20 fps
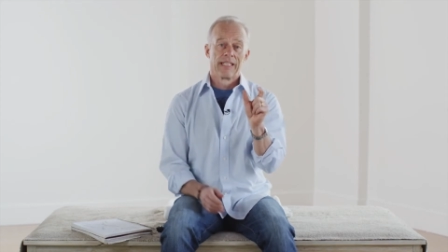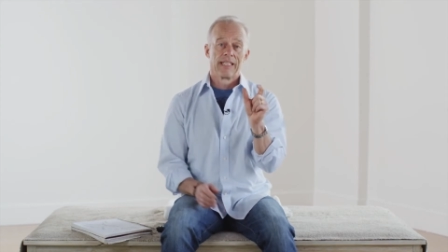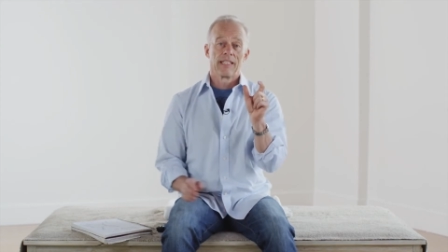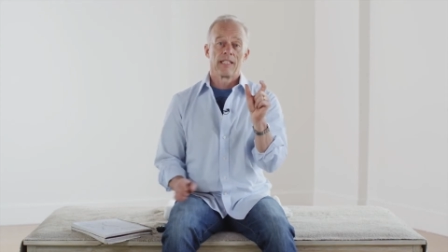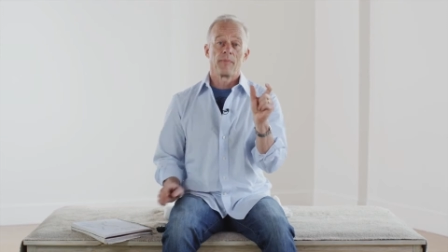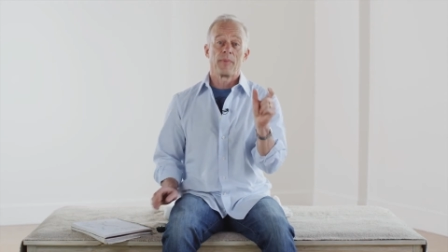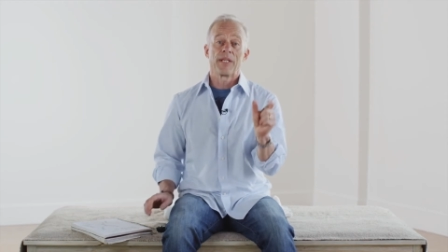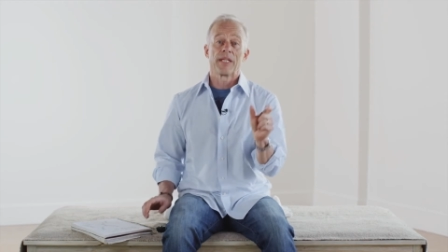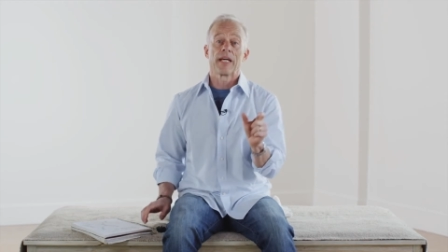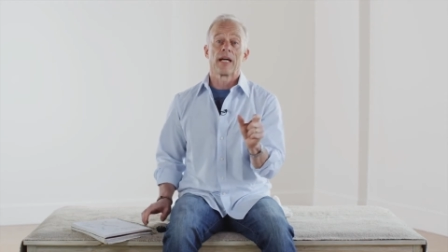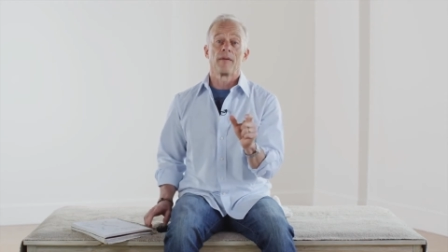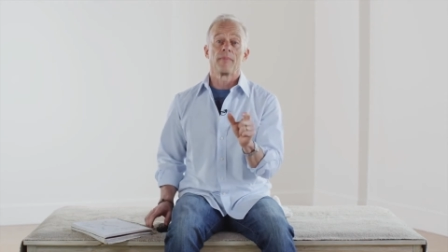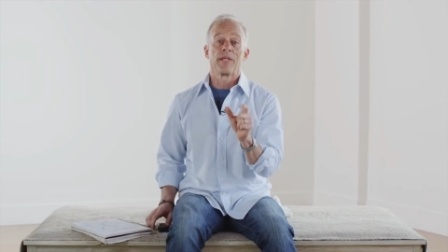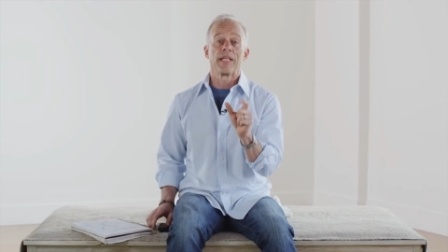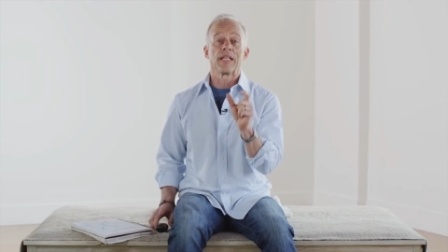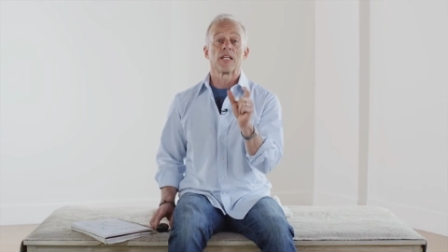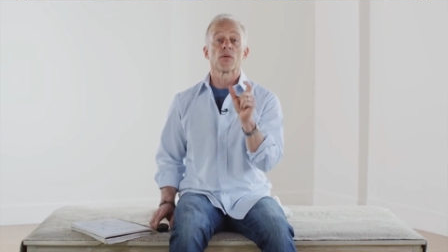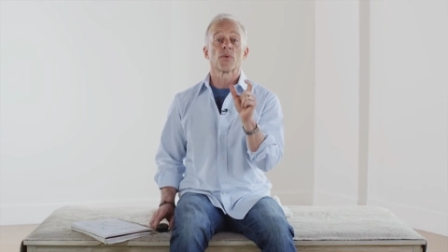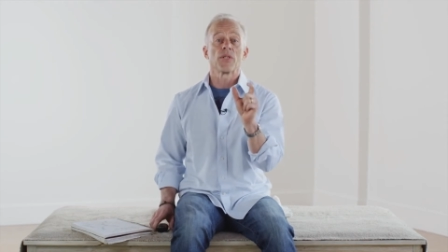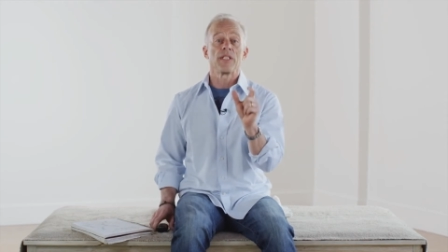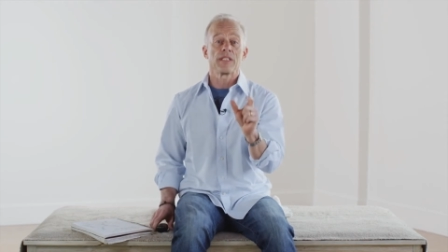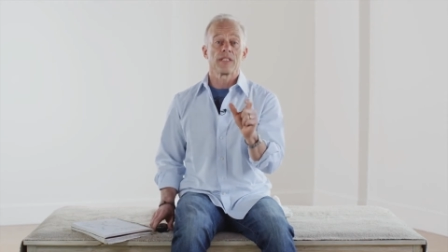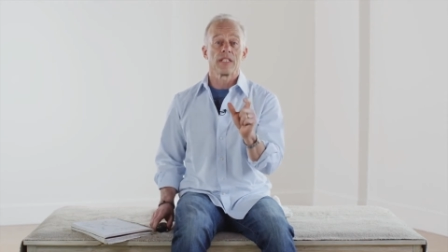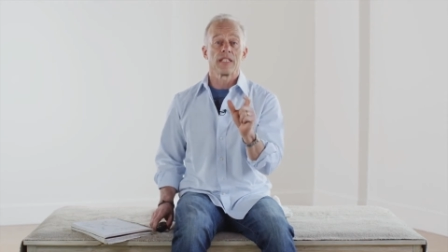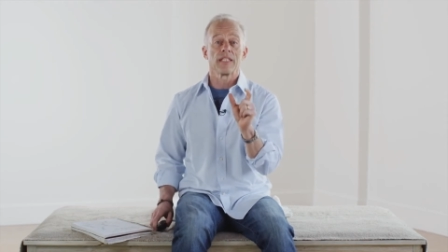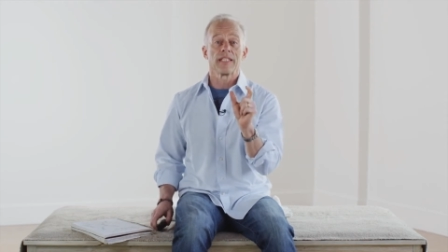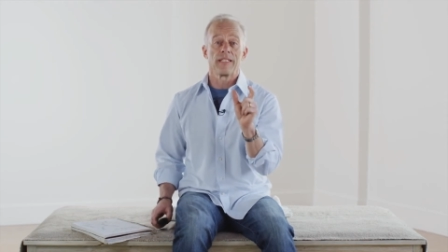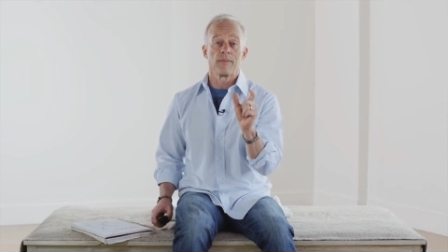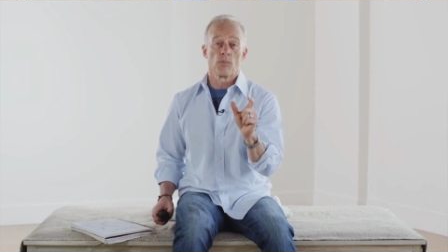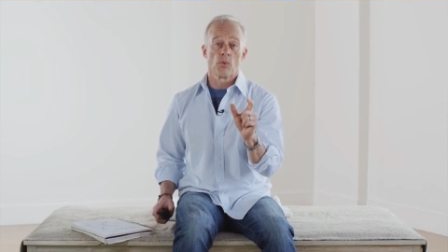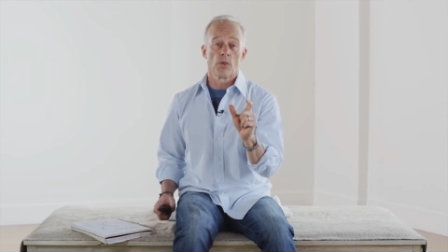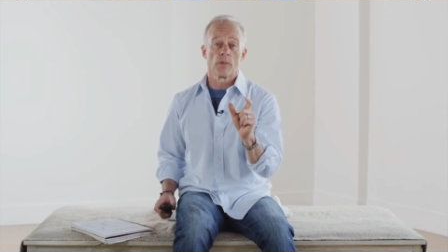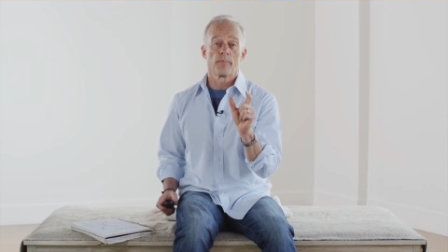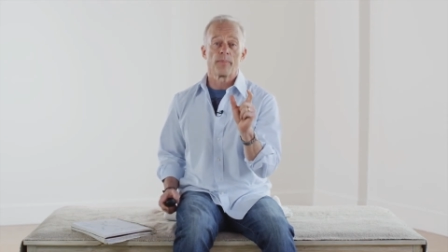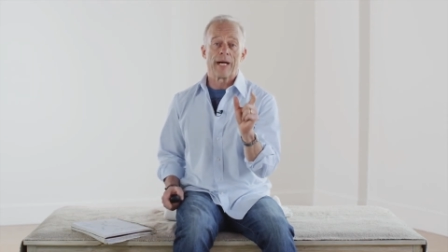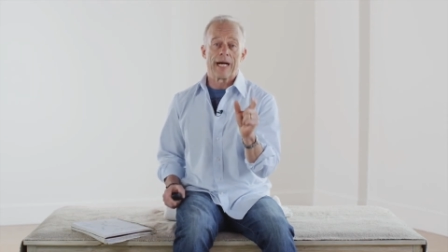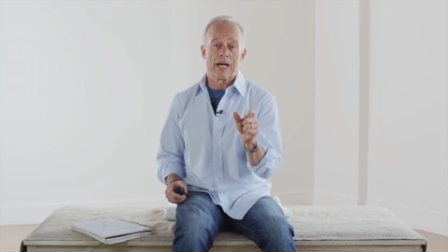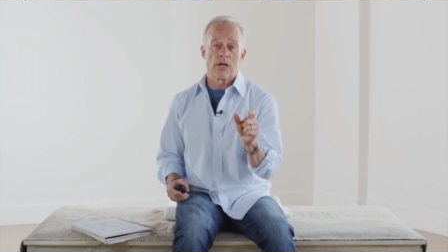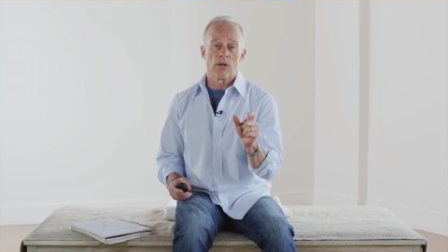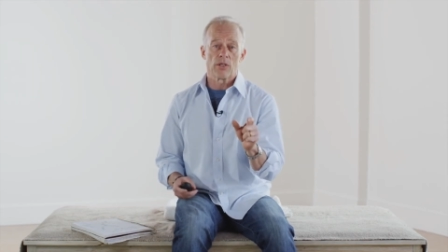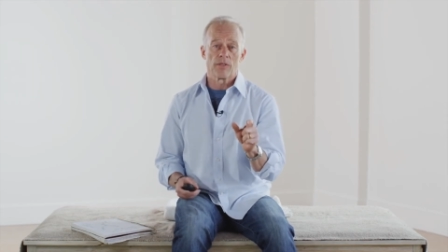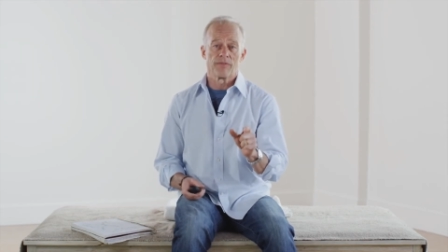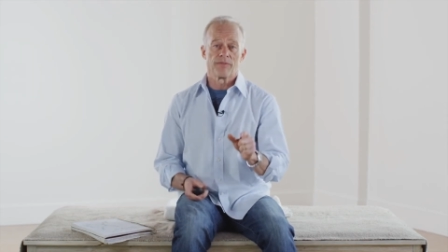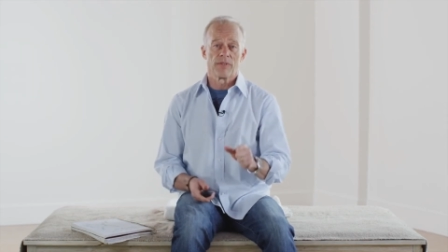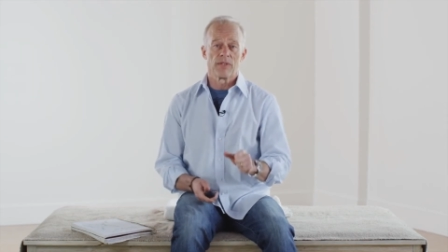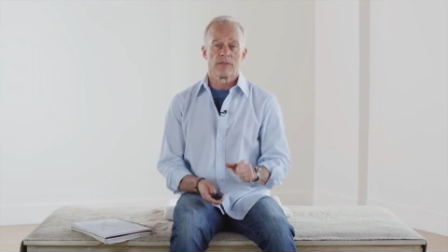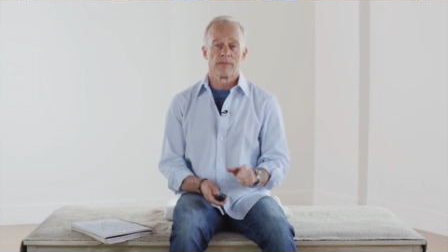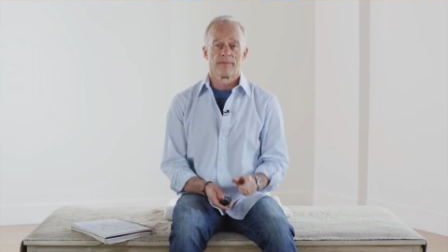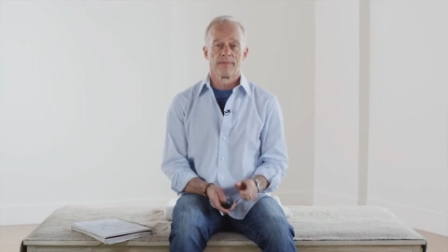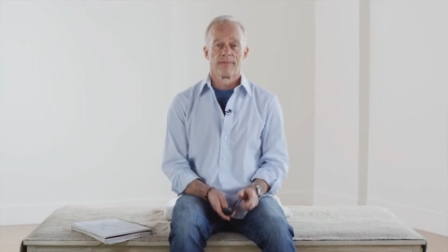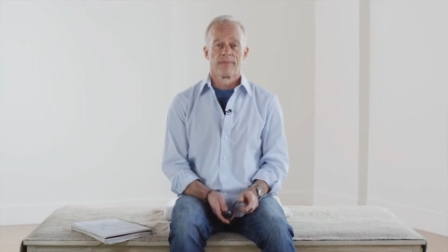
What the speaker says: They become increasingly more powerful.